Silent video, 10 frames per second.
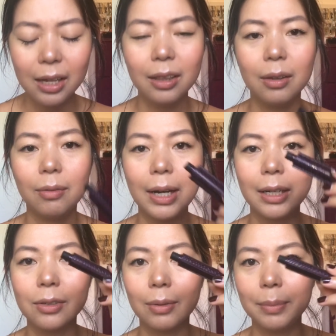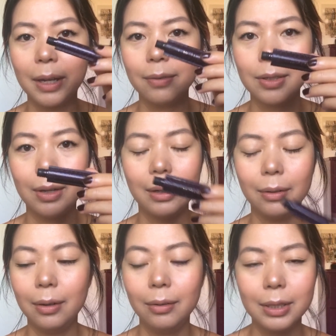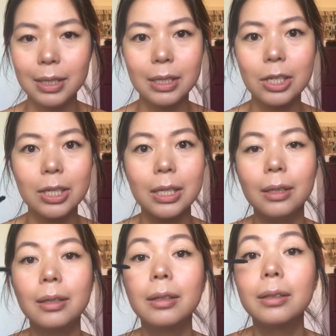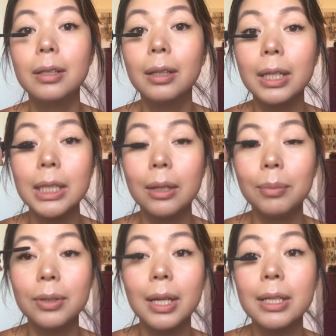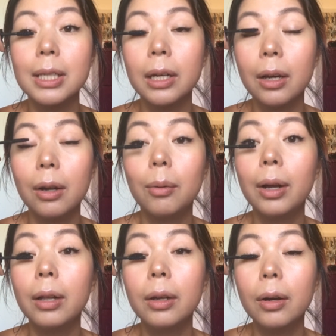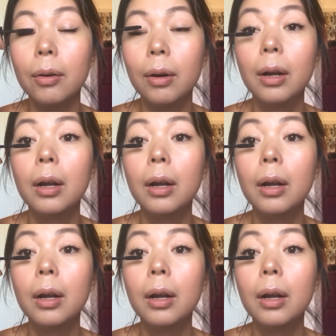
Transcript: The writing's rubbed off, so I don't know. It's just a little deluxe sample size that I got a while ago.